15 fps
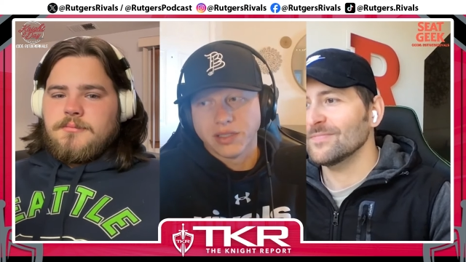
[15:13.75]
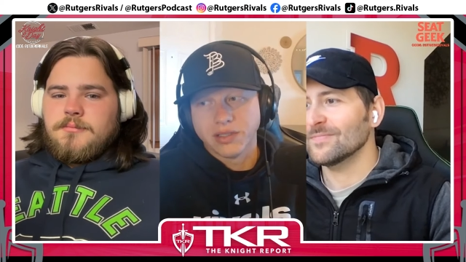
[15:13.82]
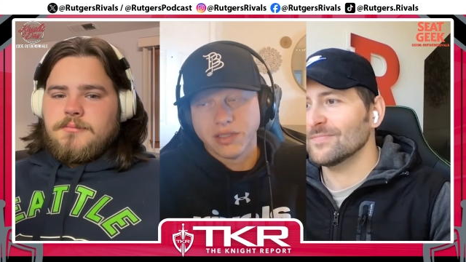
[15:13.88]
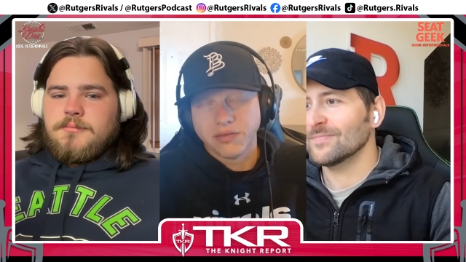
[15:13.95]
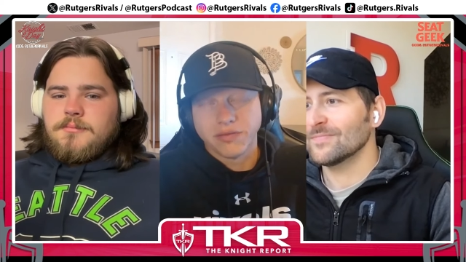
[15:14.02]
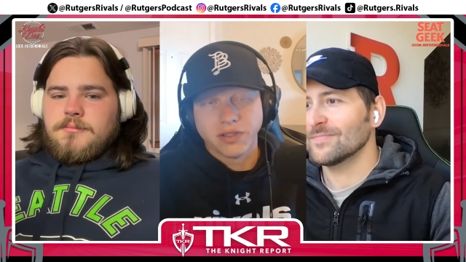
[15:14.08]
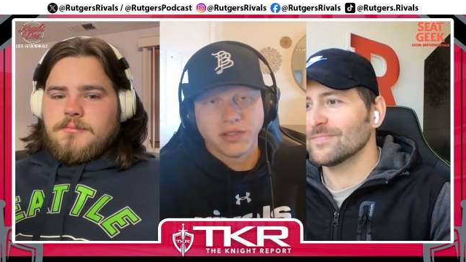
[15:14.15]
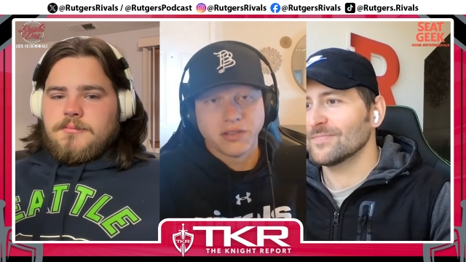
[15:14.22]
Speaker 1: on
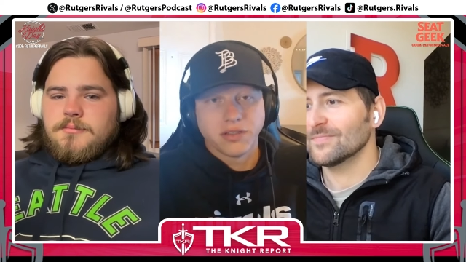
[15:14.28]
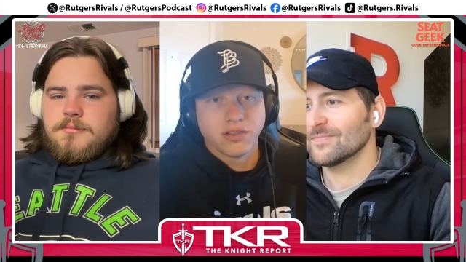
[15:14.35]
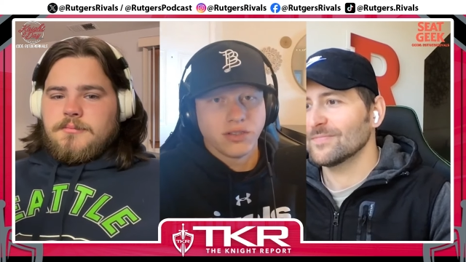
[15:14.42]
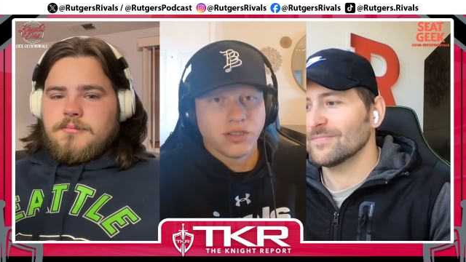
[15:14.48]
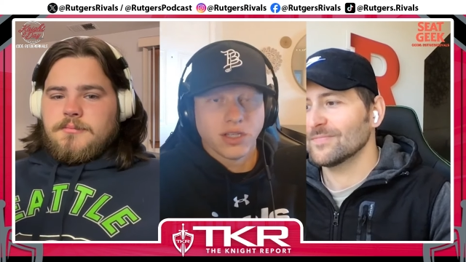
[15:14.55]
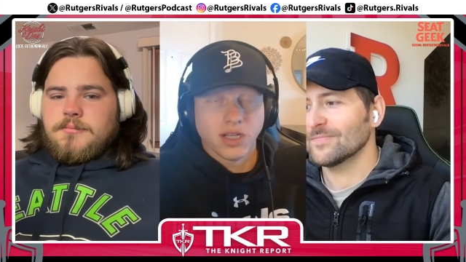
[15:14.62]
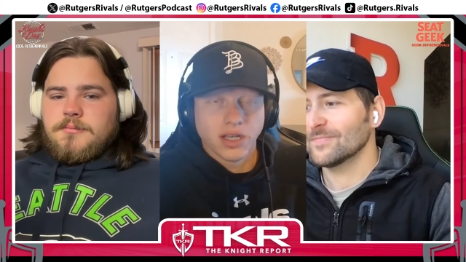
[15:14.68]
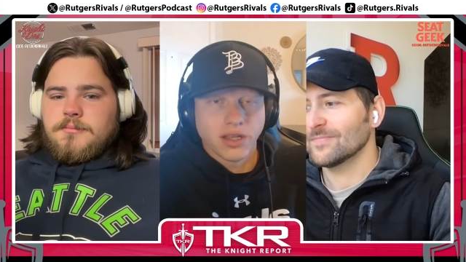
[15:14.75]
defense is
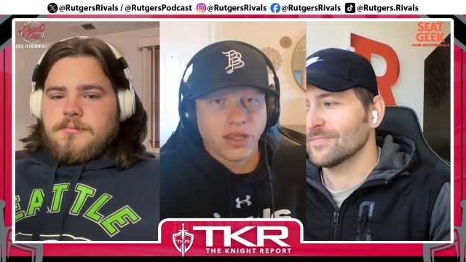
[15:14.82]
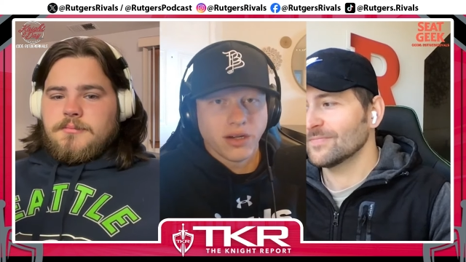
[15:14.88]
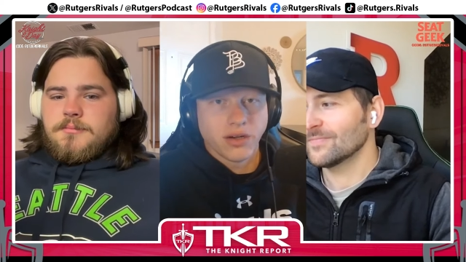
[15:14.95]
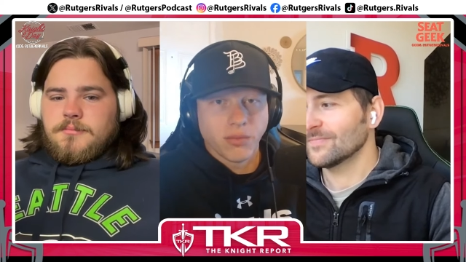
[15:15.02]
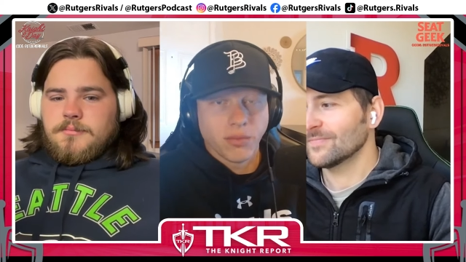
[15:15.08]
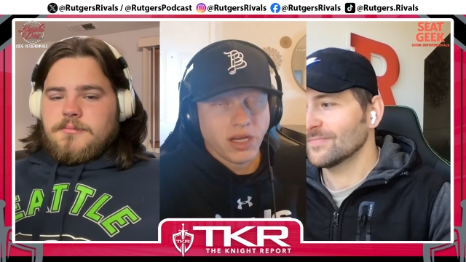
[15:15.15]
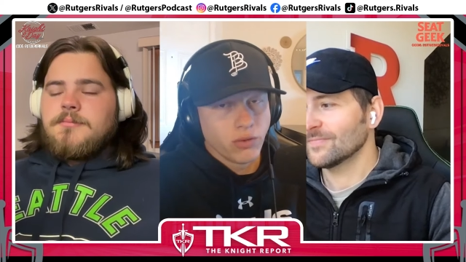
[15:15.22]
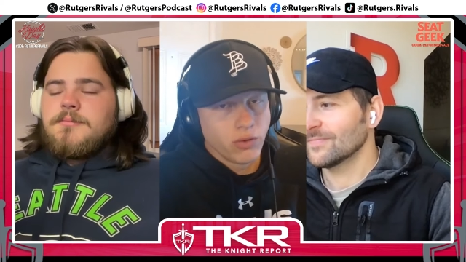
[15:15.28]
just not
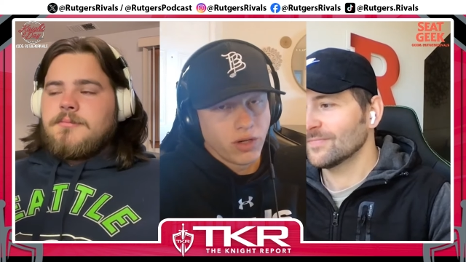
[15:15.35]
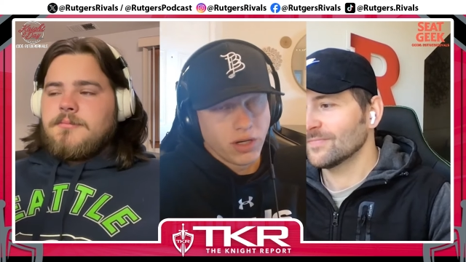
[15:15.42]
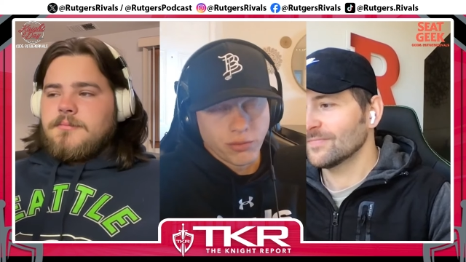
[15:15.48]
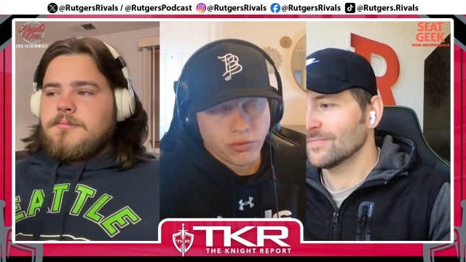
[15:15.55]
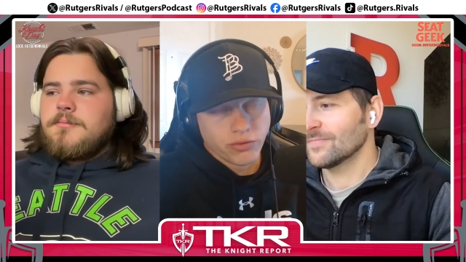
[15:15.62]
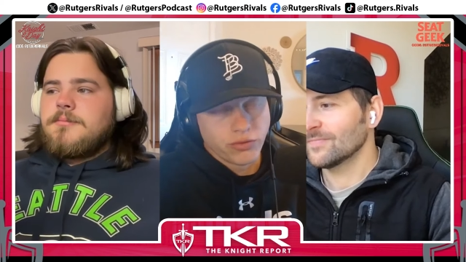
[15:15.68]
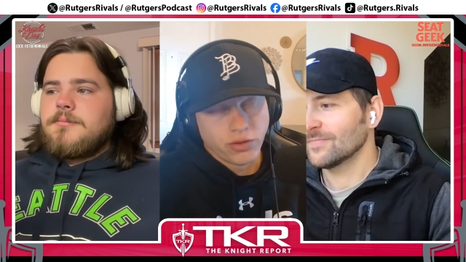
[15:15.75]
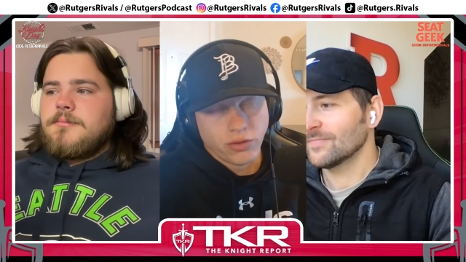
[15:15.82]
there.
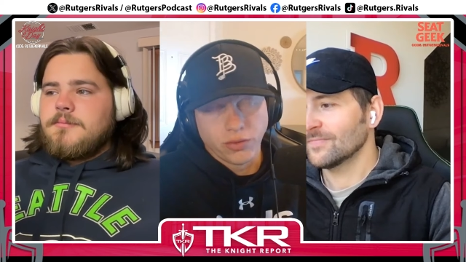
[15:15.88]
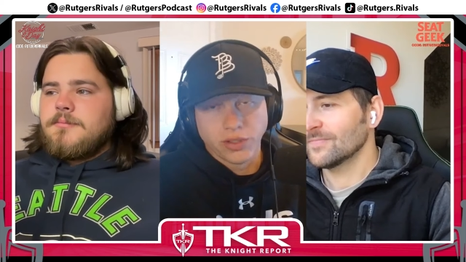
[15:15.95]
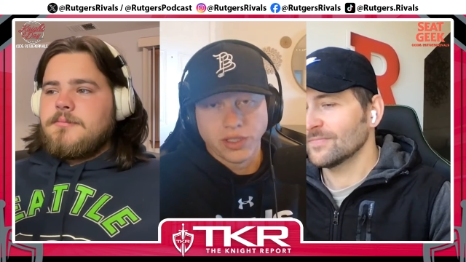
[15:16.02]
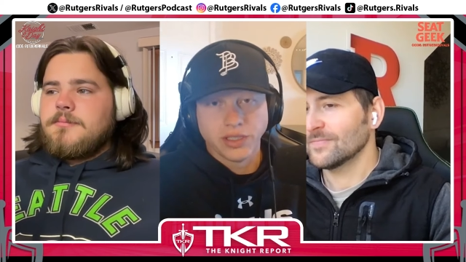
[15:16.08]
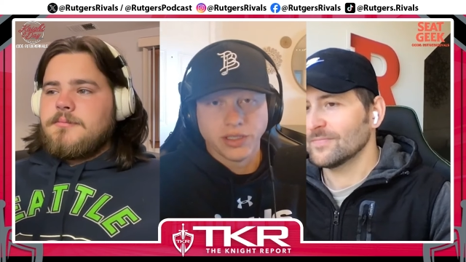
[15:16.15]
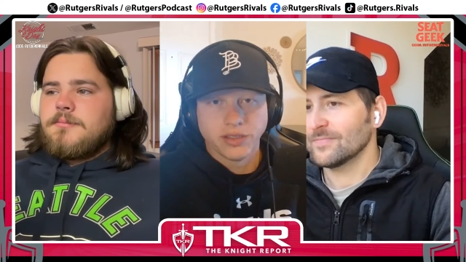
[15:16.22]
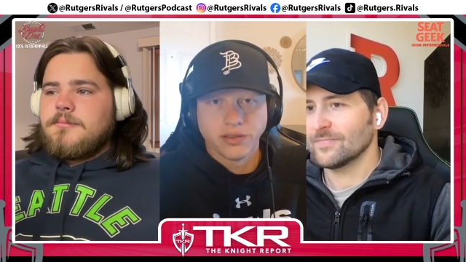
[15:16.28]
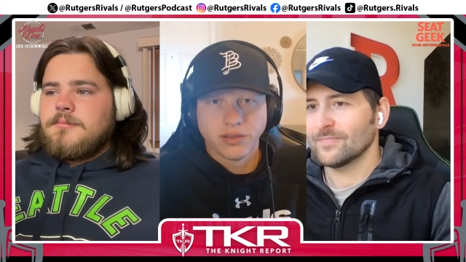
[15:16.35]
Emmanuel is nowhere
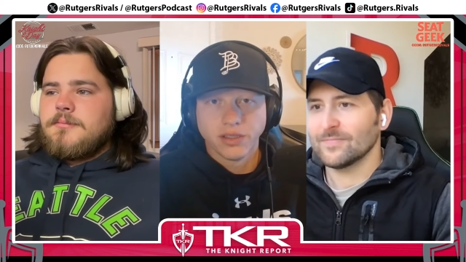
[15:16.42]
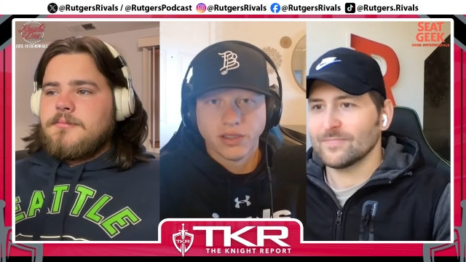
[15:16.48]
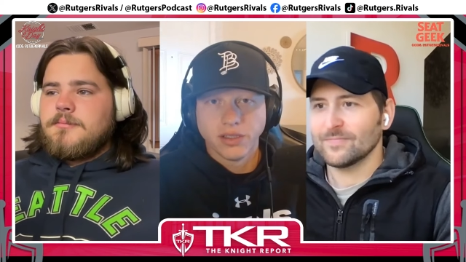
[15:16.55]
near.